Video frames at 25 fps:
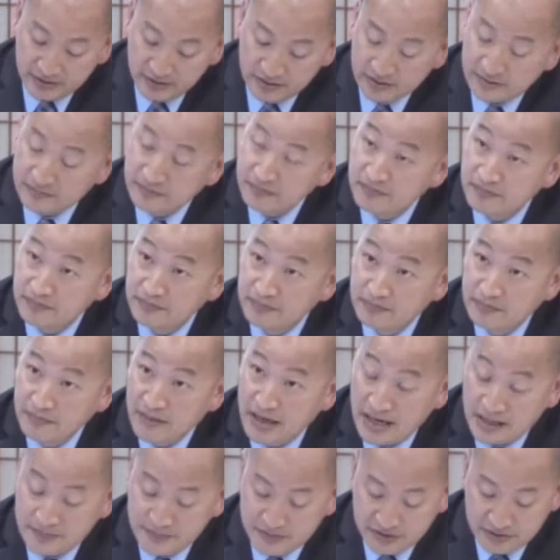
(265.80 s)
on the
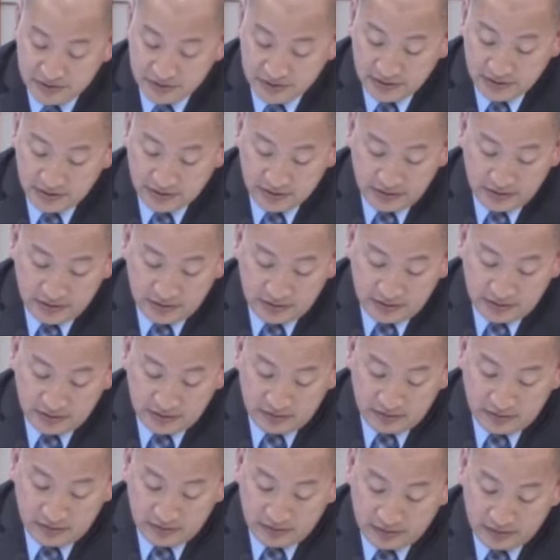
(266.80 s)
maps
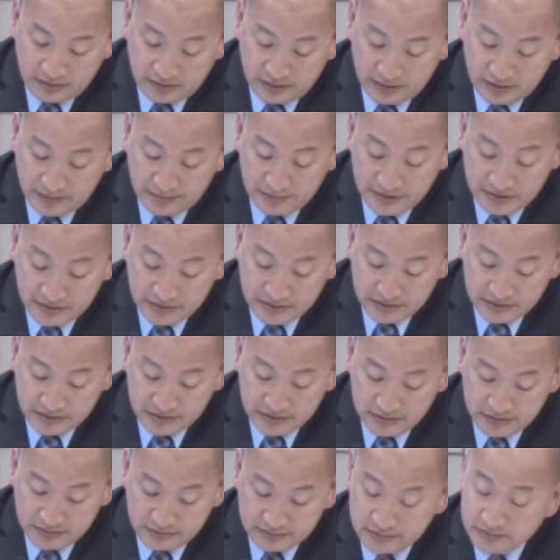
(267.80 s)
are built
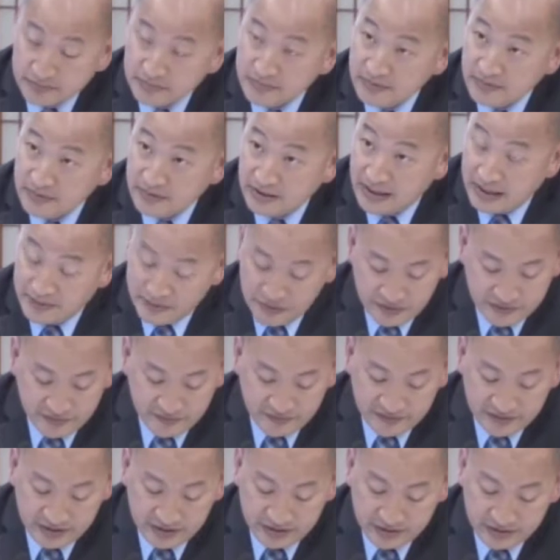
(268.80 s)

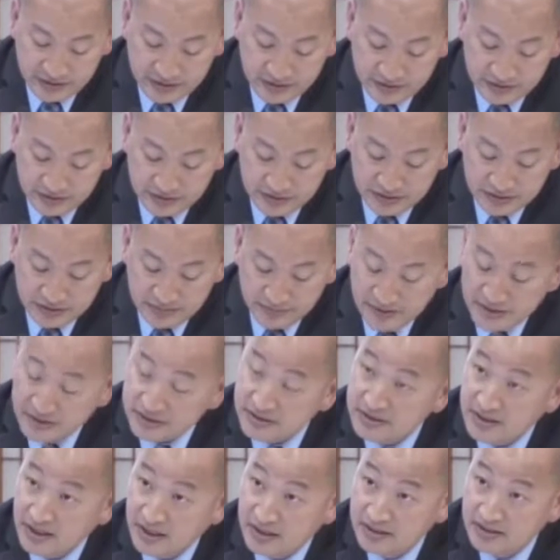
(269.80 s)
collaboratively using the
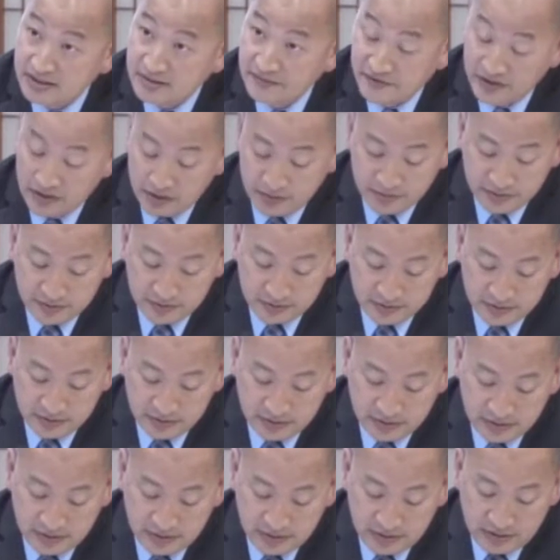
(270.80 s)
best science available.
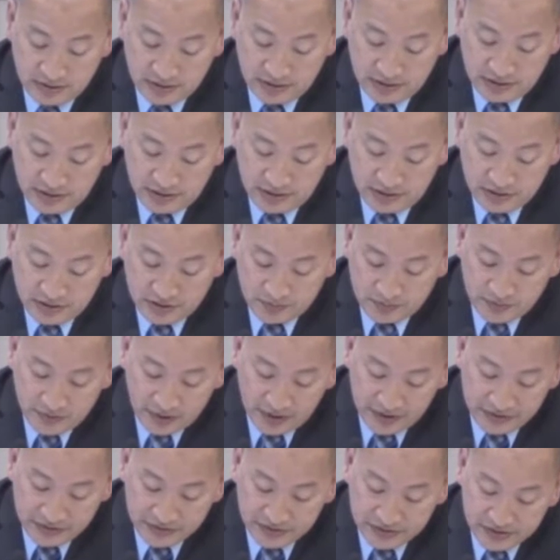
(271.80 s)
So
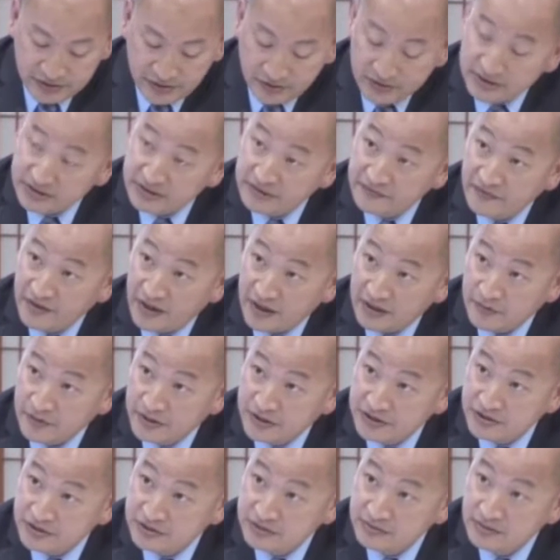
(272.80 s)
prior to starting the
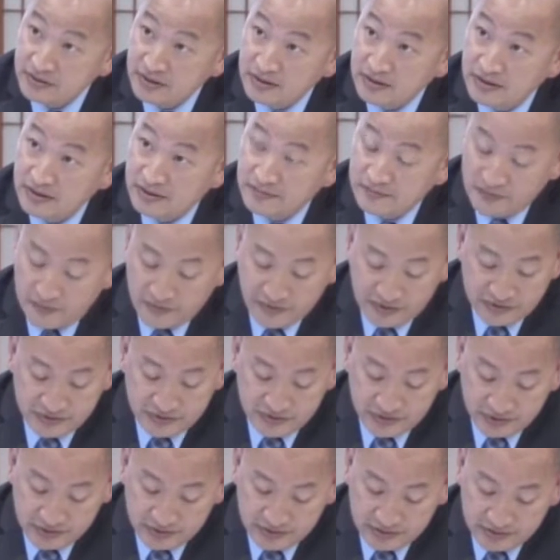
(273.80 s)
evaluation, our
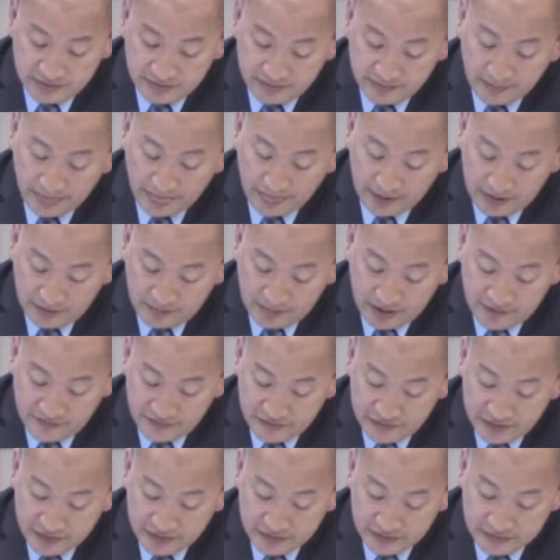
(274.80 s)
consultant,
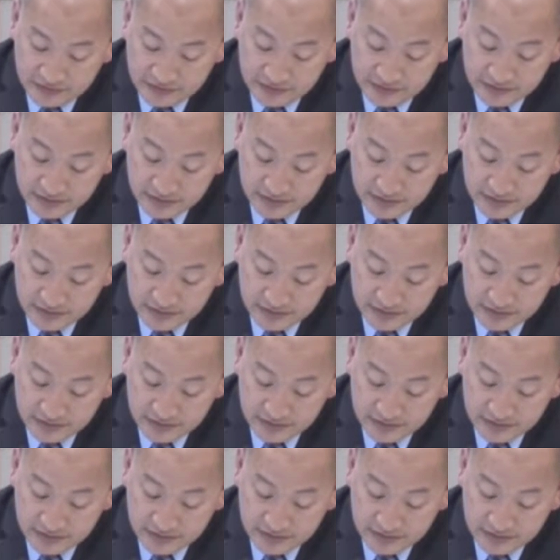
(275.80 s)
Moffett & Nichol,